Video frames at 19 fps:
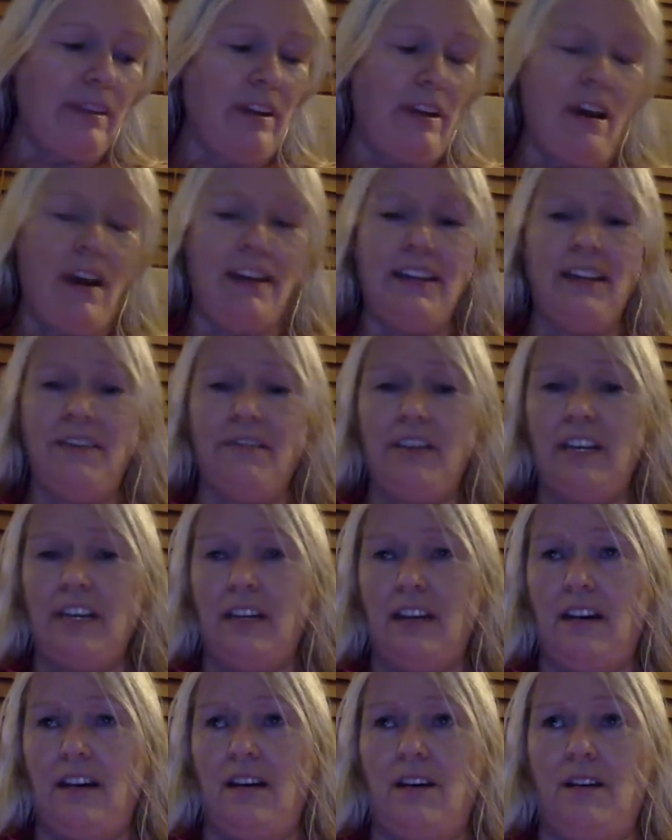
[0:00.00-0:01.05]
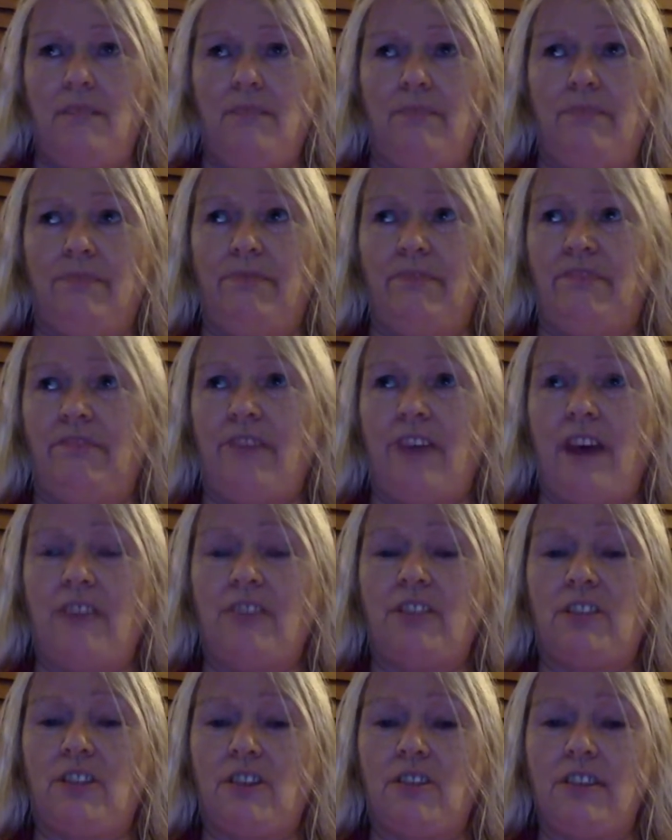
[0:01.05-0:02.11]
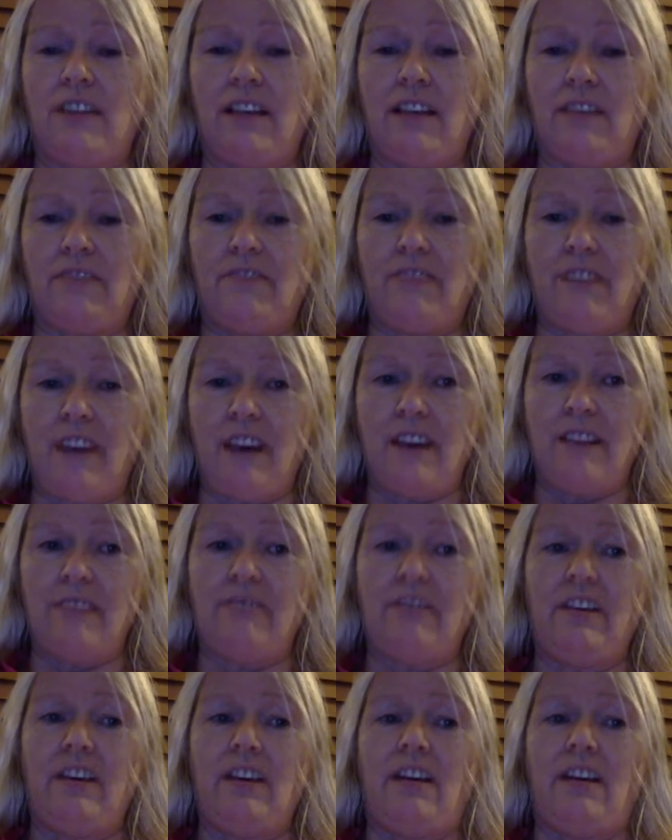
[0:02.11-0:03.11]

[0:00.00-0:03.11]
I give it 5 stars out of 5.